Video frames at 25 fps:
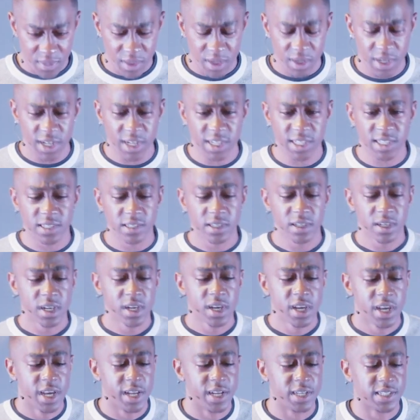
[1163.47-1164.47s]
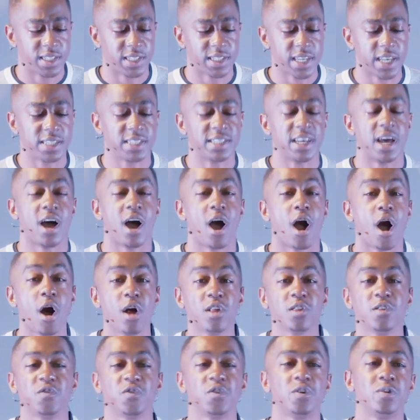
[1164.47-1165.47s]
and it says that
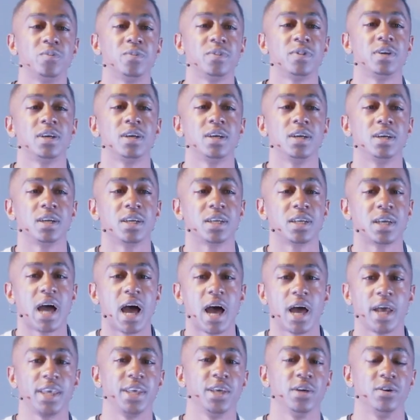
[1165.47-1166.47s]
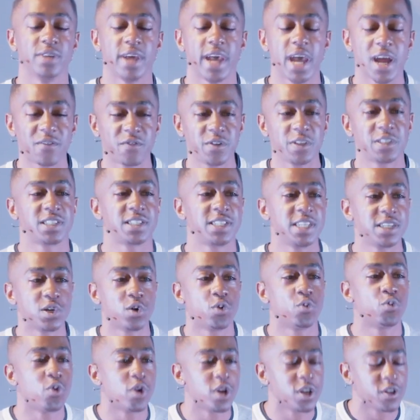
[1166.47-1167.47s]
all of them got healed. Every
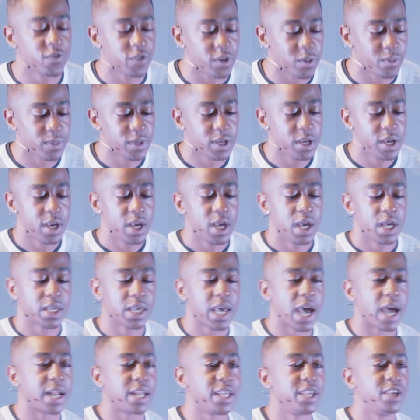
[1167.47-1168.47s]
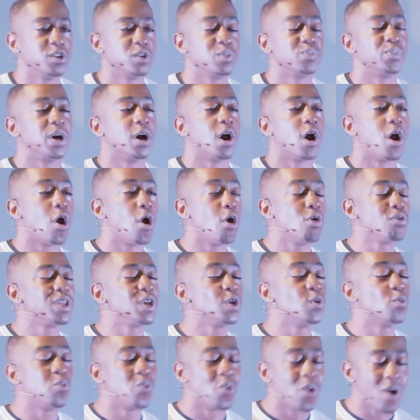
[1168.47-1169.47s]
single one of them got healed, but only
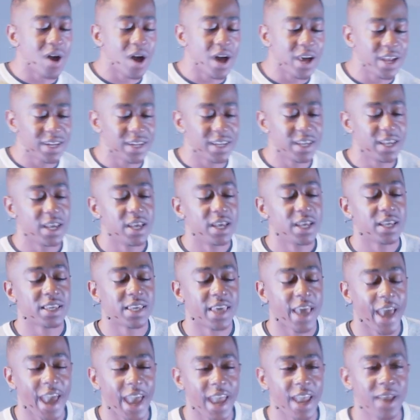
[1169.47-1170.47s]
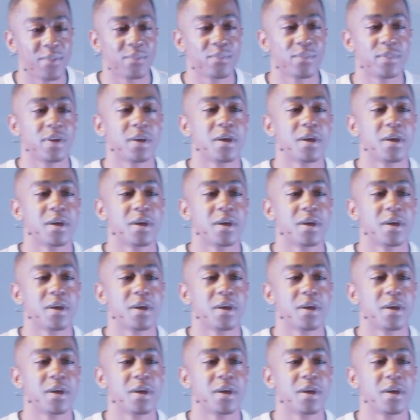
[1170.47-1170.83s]
one came